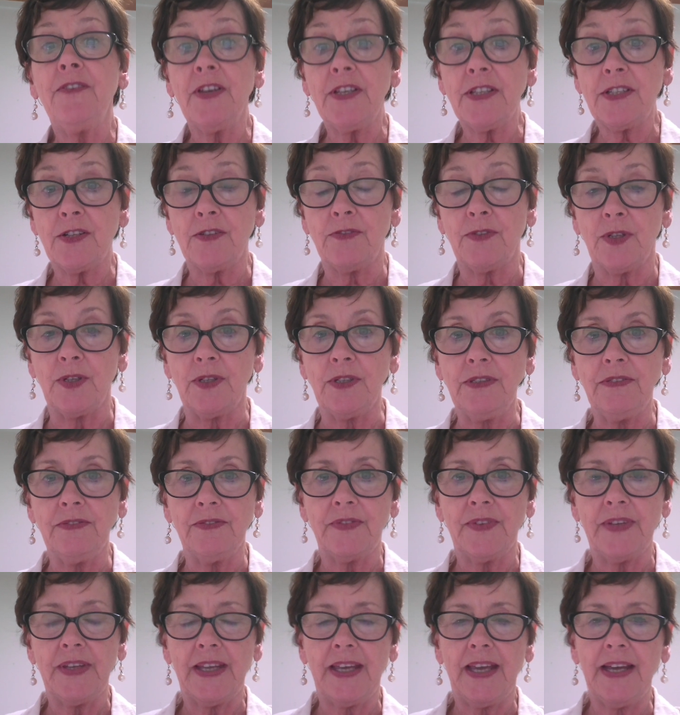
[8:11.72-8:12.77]
first of all,
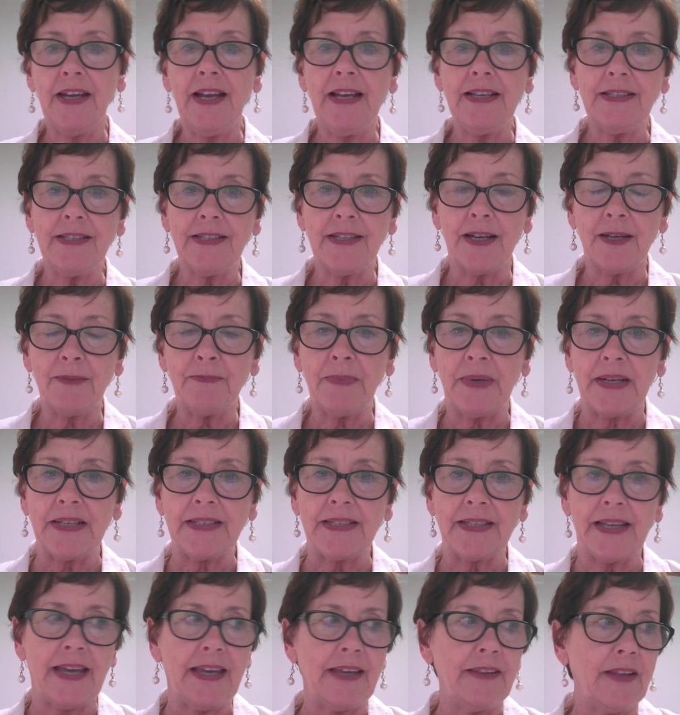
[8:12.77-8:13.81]
can I start by
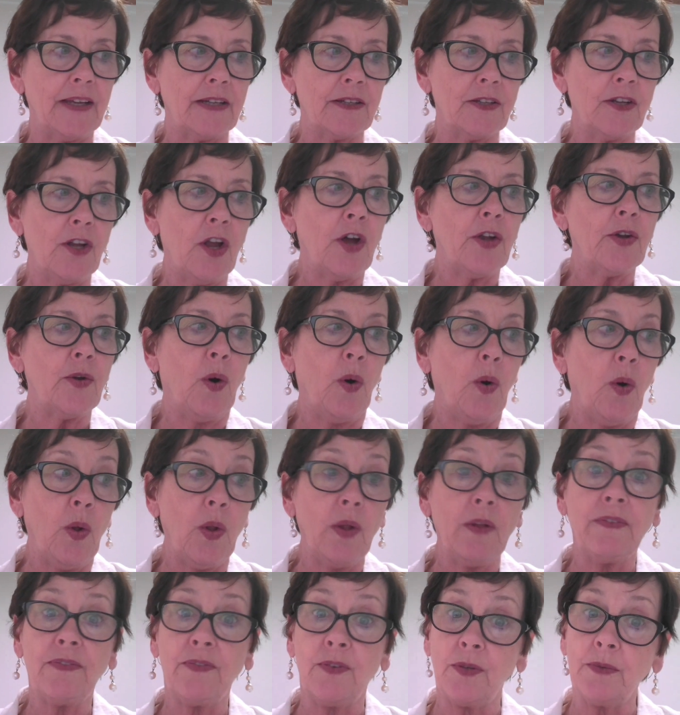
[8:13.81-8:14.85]
saying that not
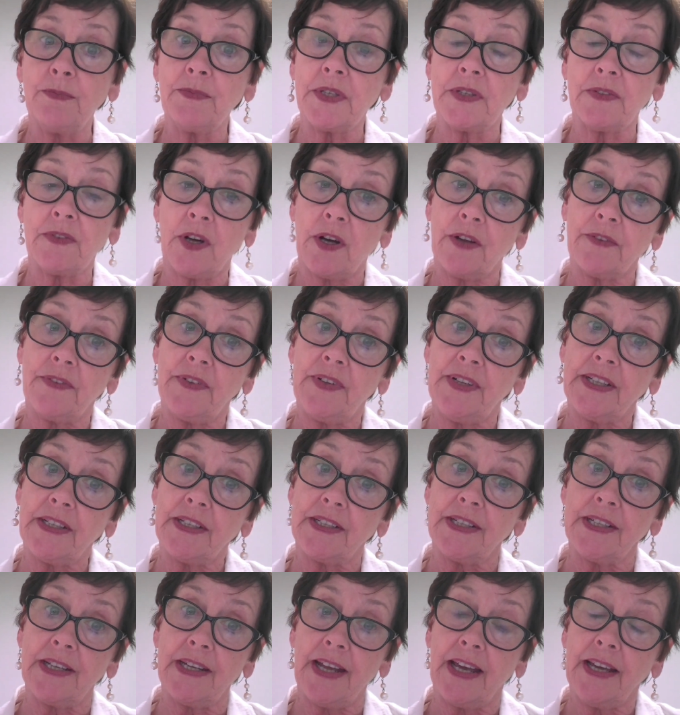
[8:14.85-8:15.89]
all forms of conflict
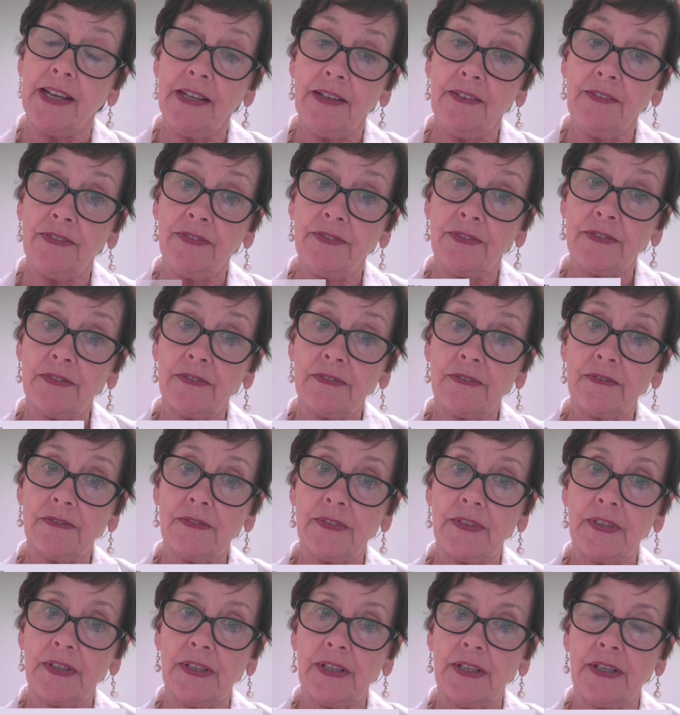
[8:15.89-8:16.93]
are negative?
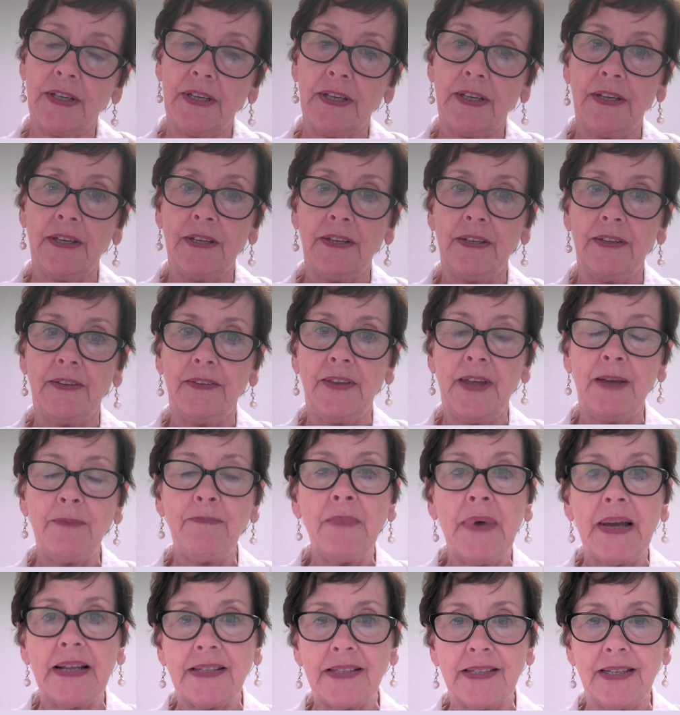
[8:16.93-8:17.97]
That
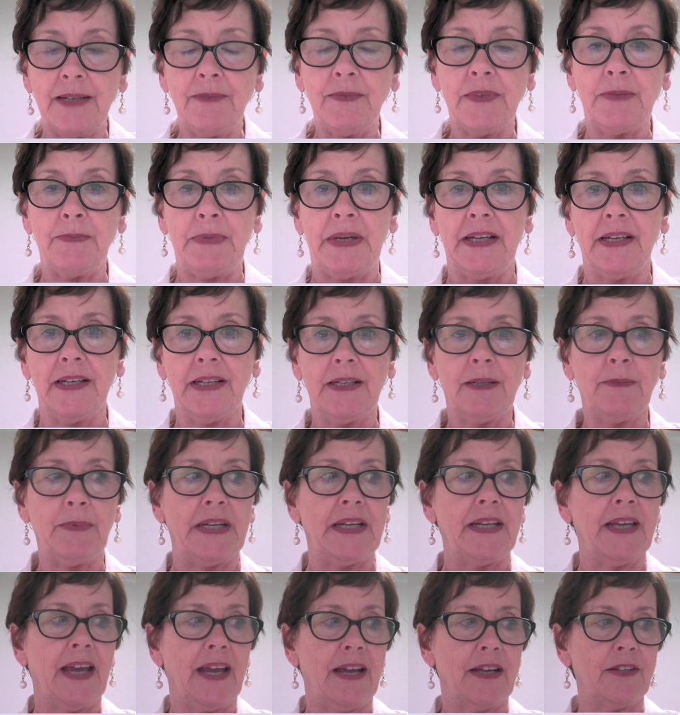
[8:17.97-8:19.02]
might seem to be a little
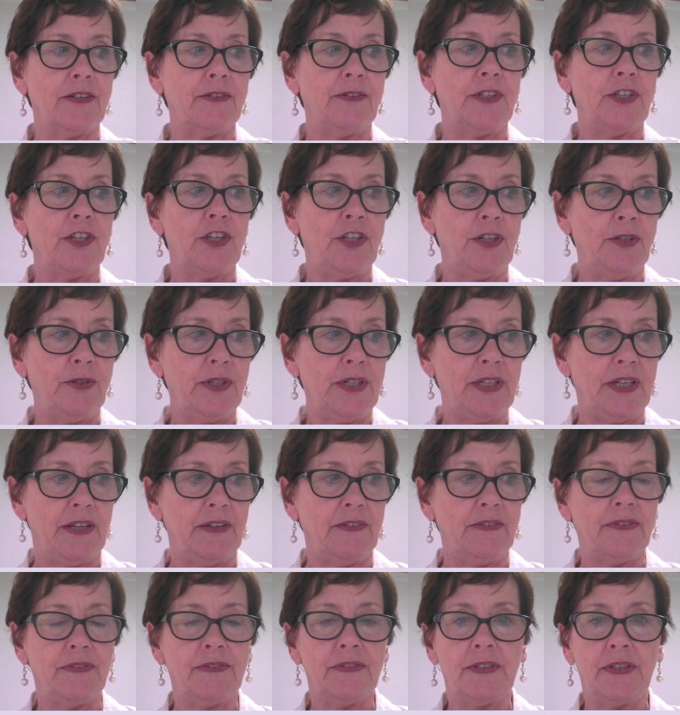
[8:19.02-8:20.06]
bit
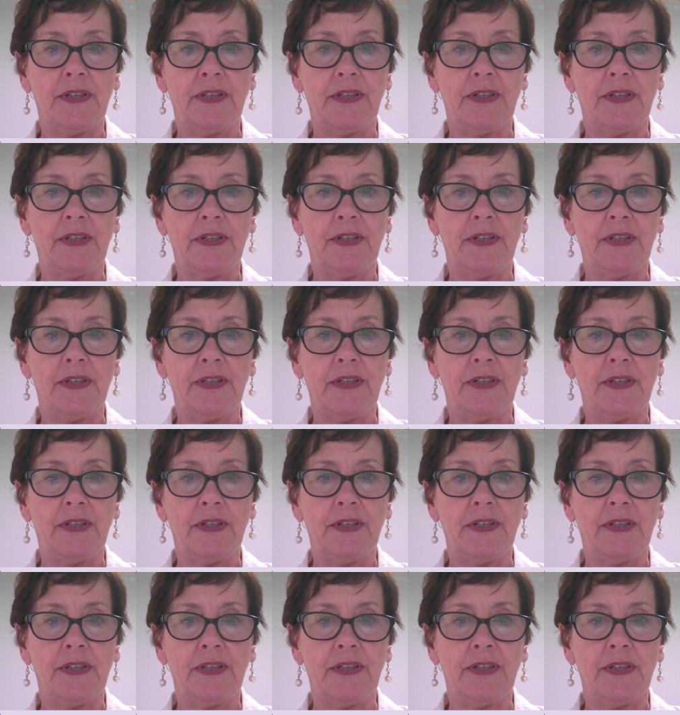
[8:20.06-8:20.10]
counterintuitive,